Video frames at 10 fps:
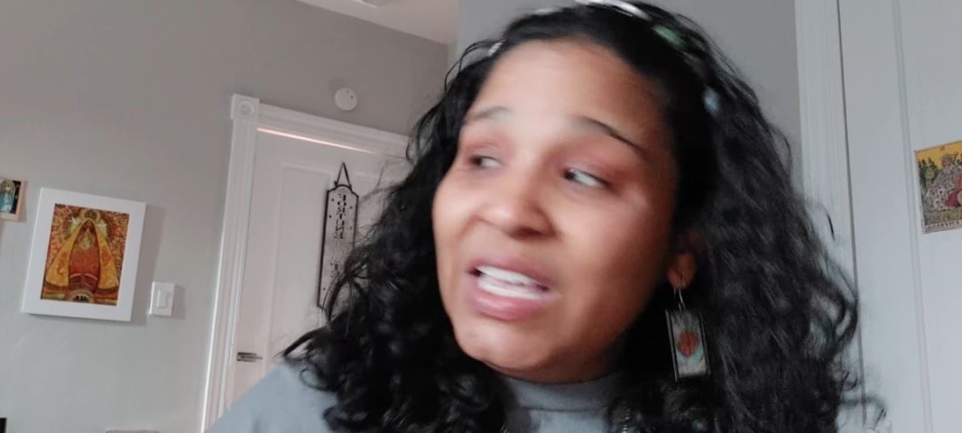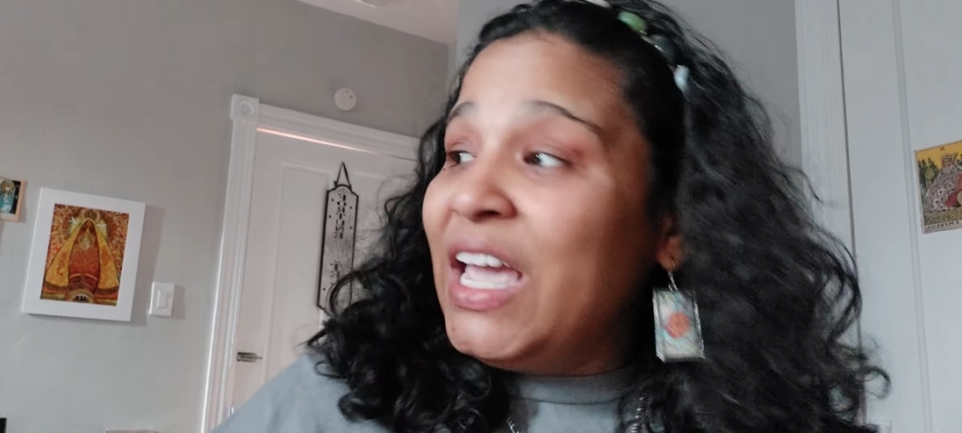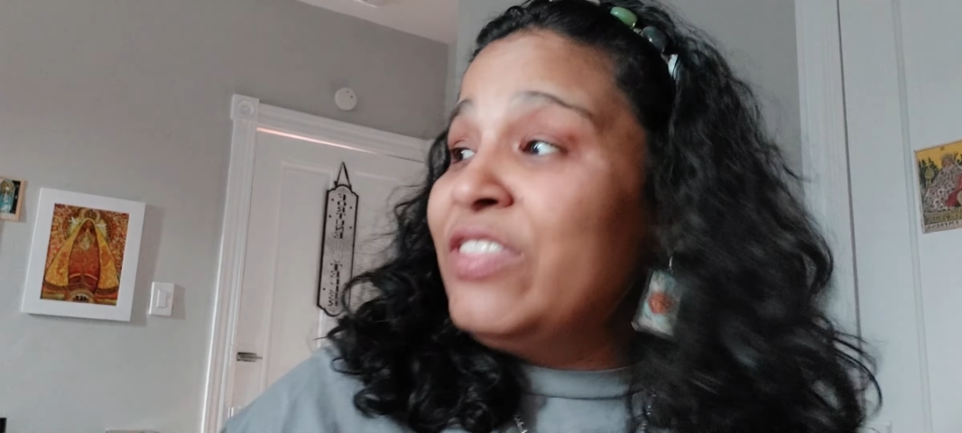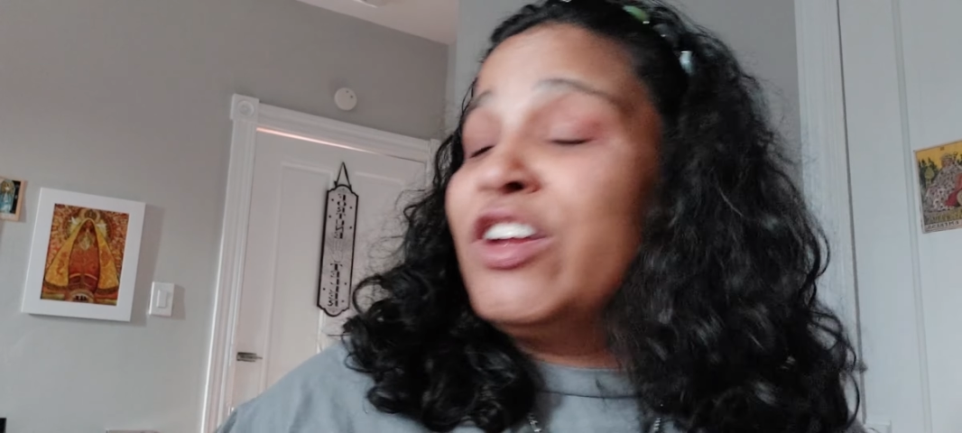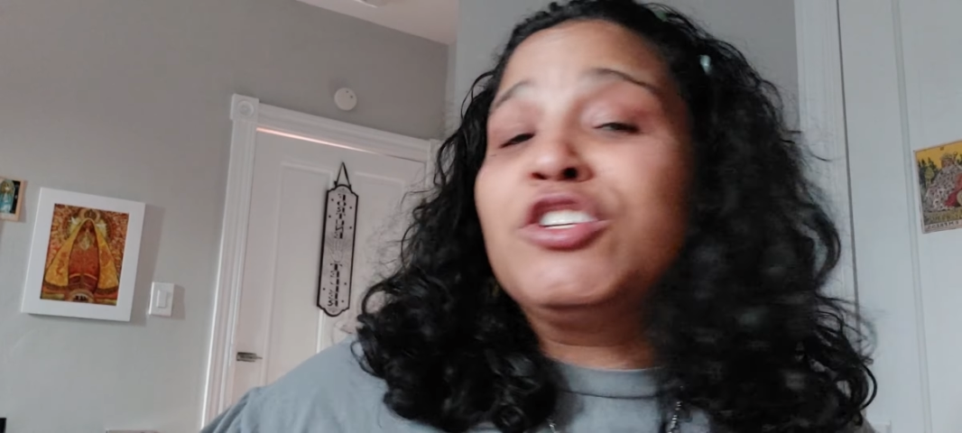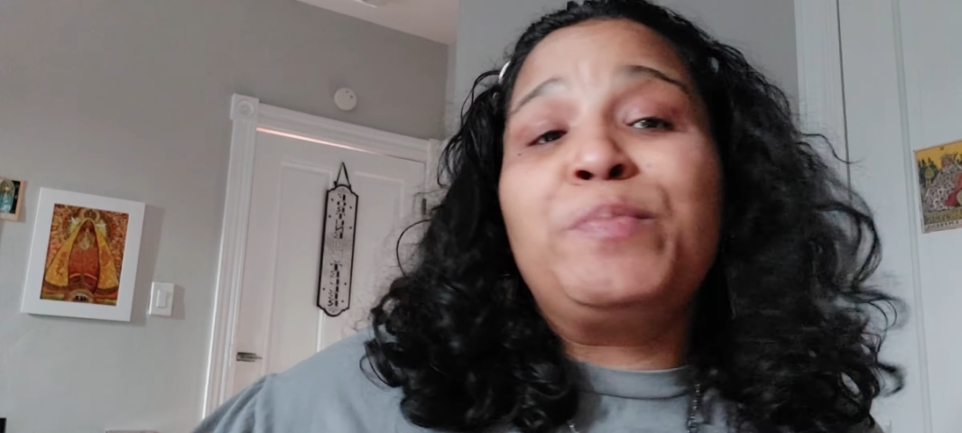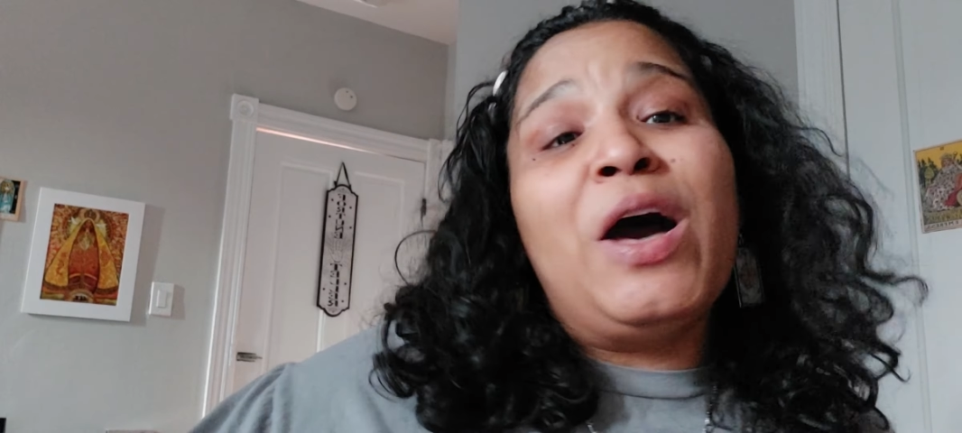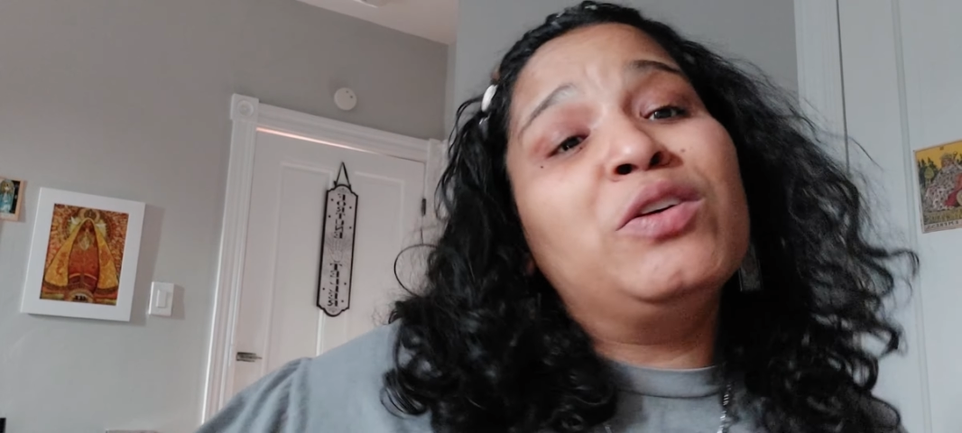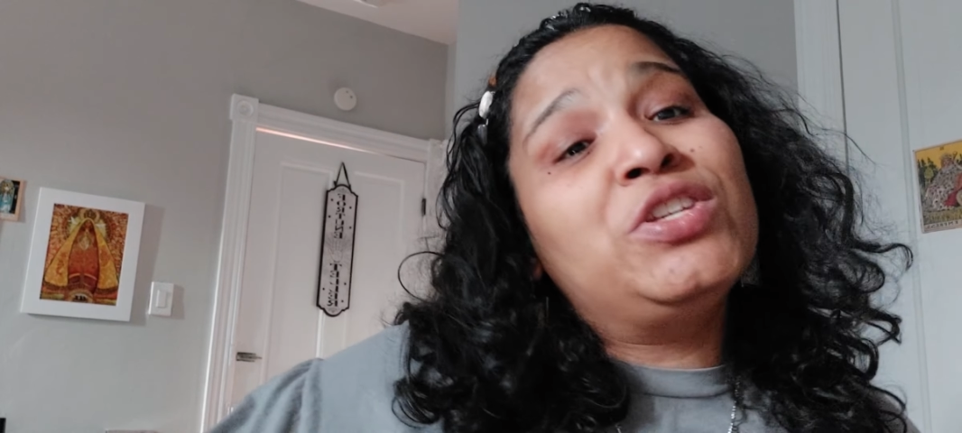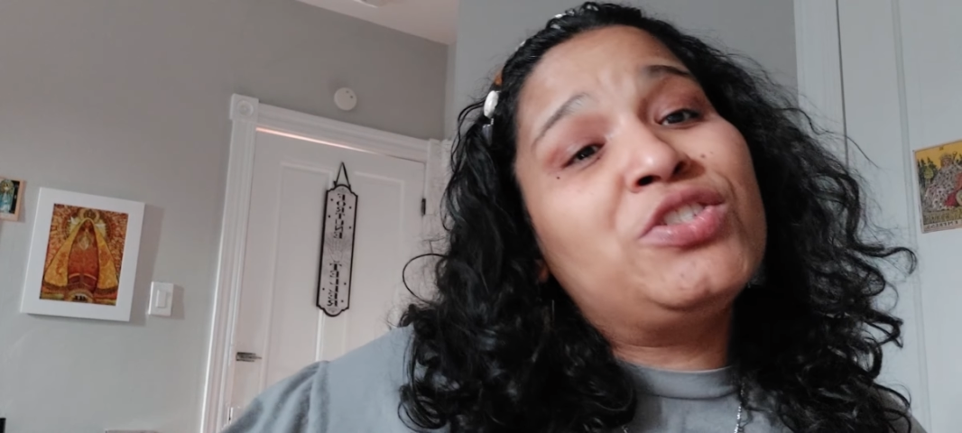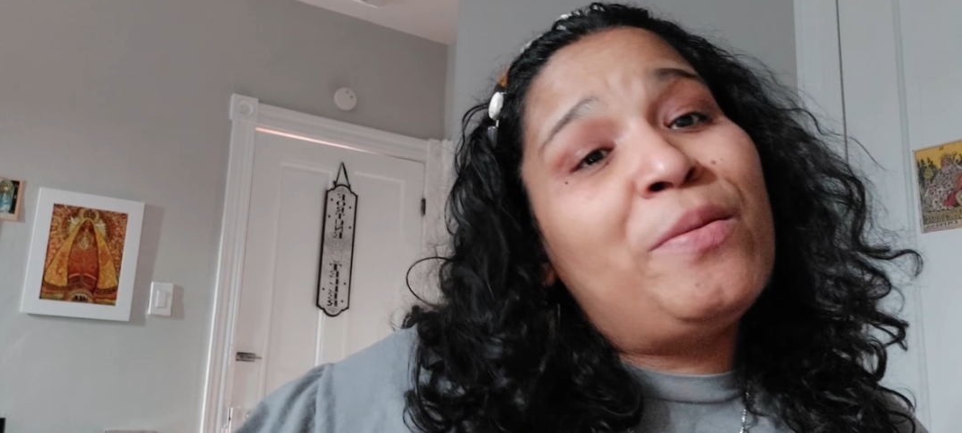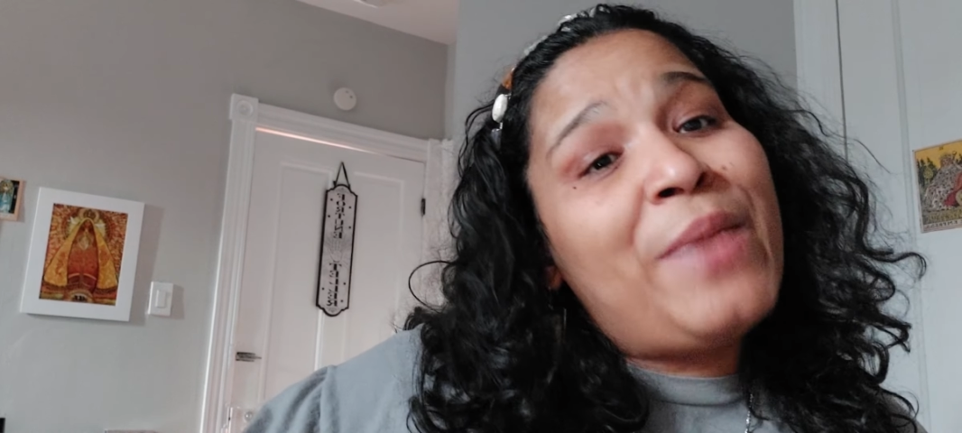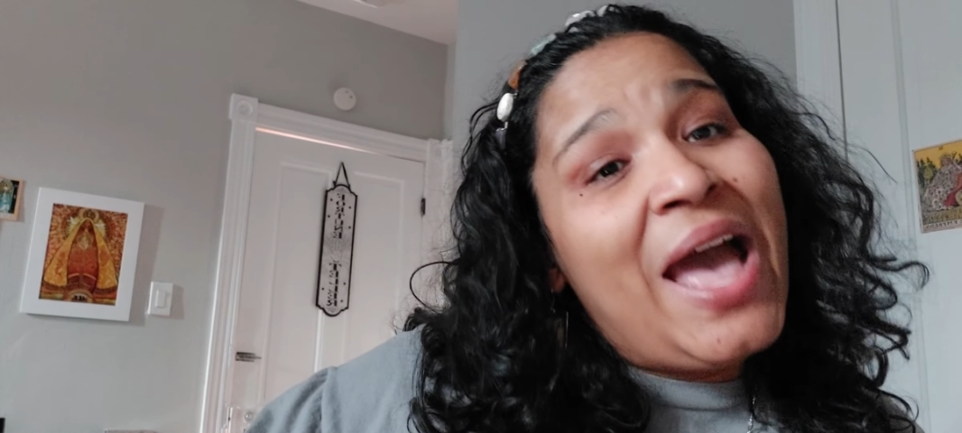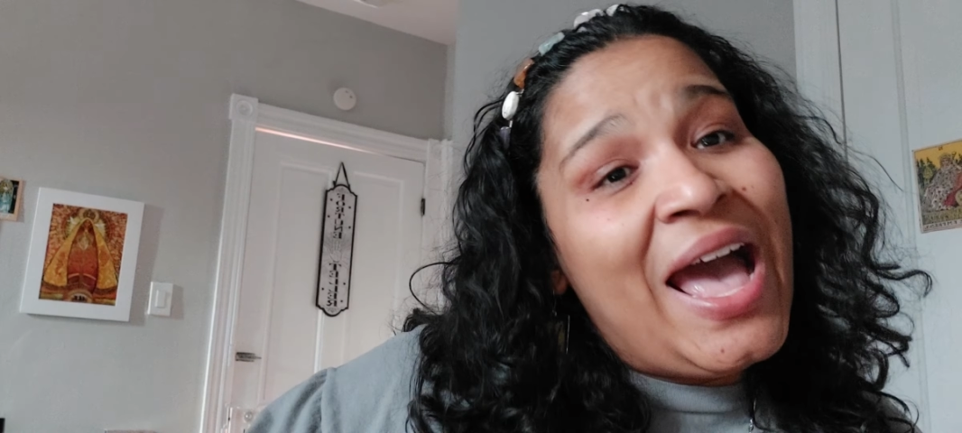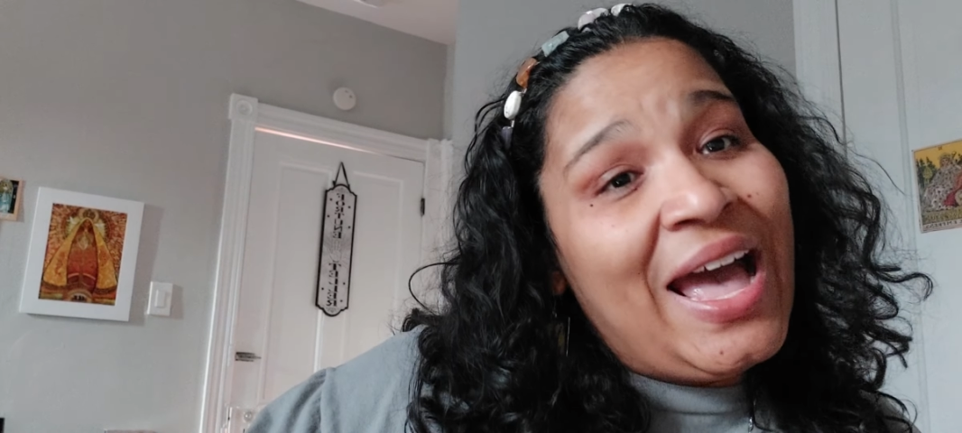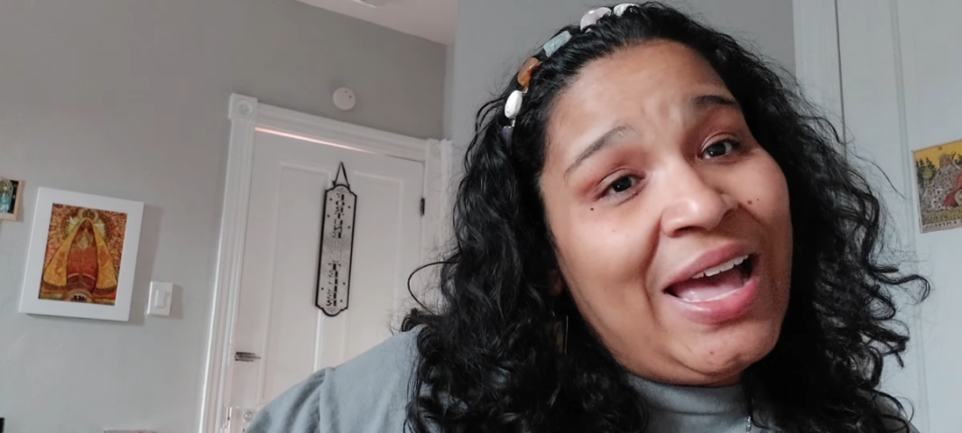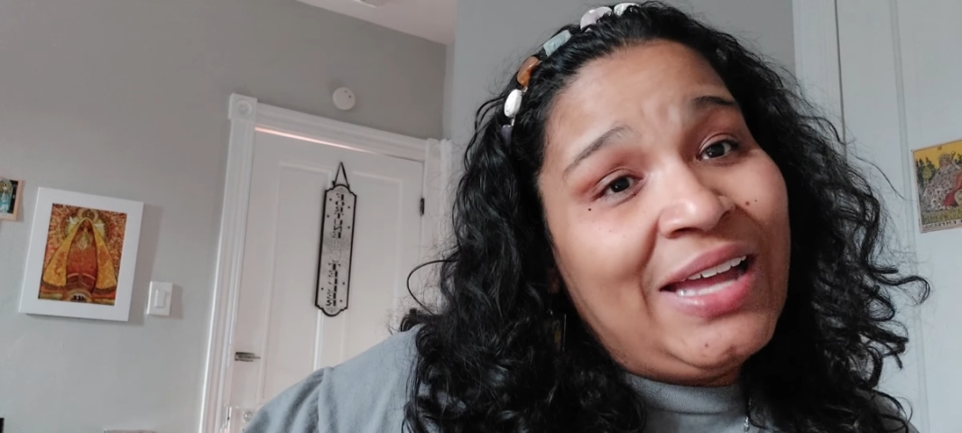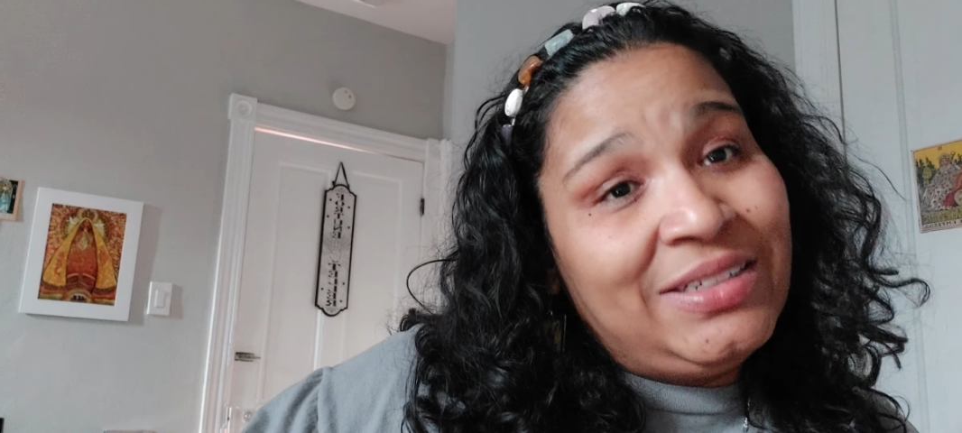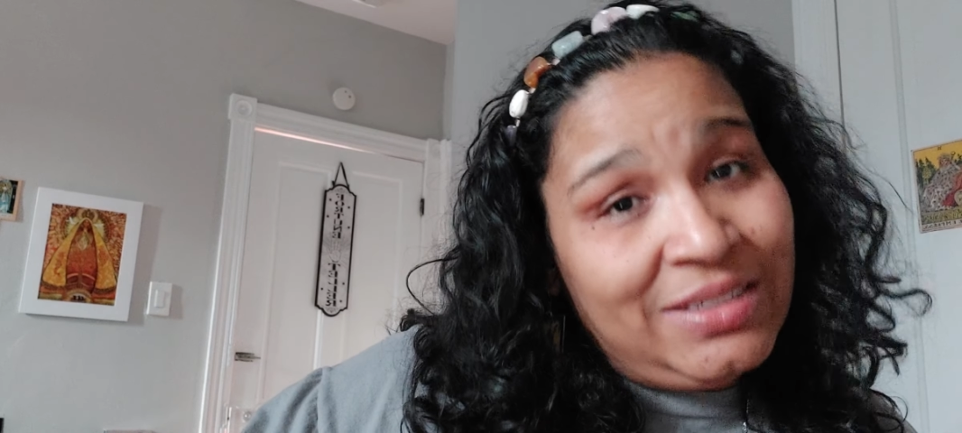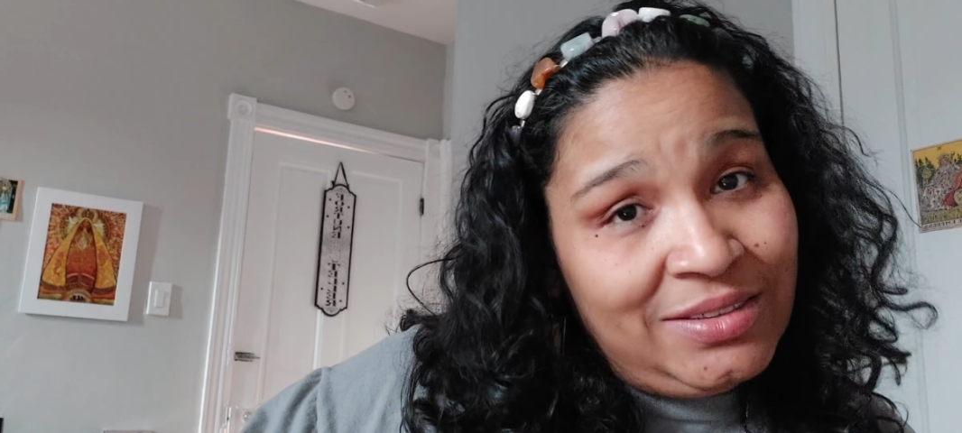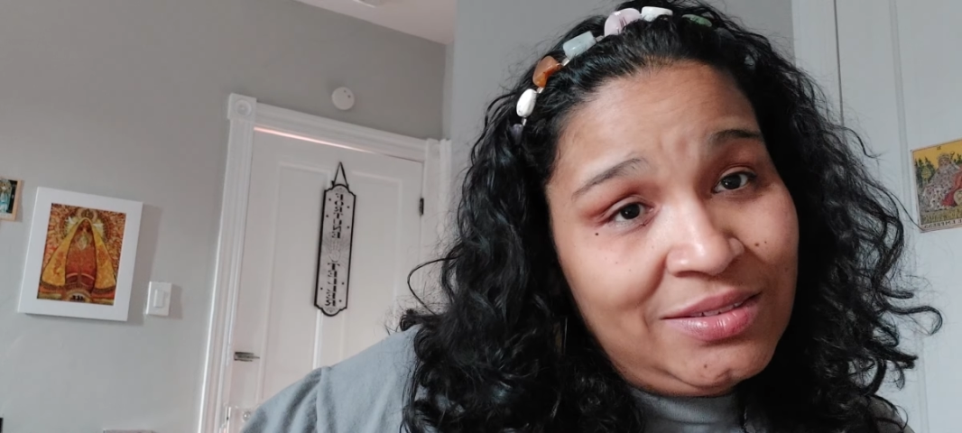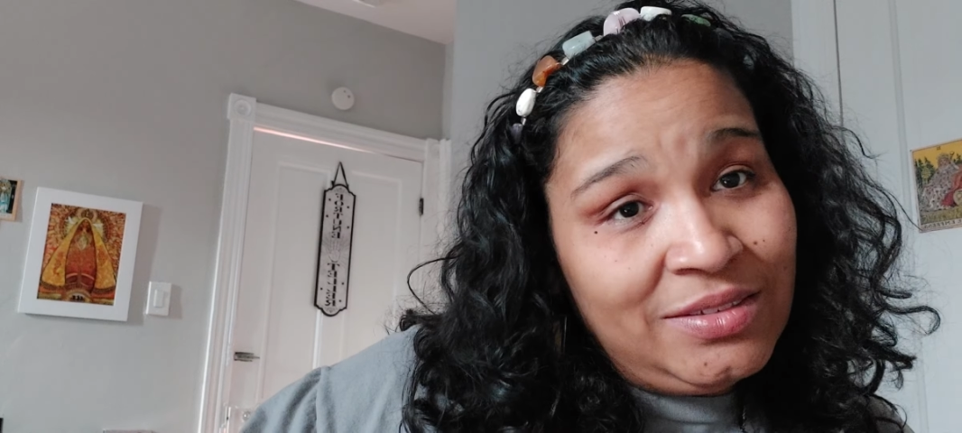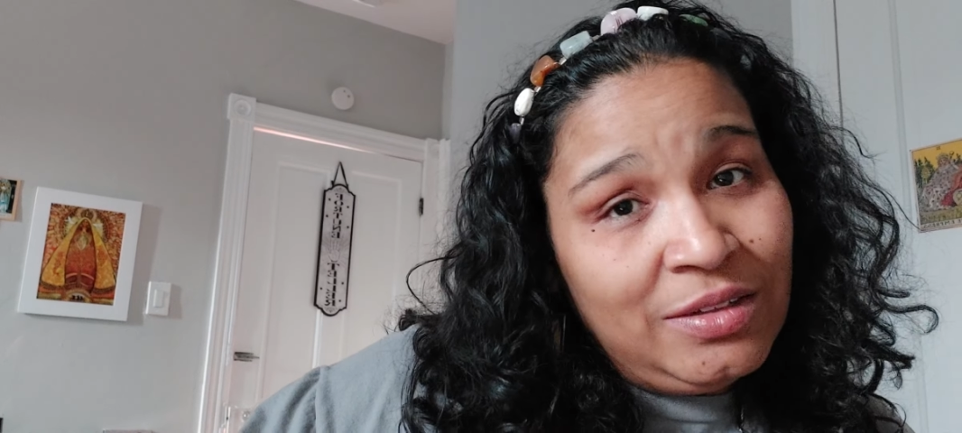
And their spouses are mad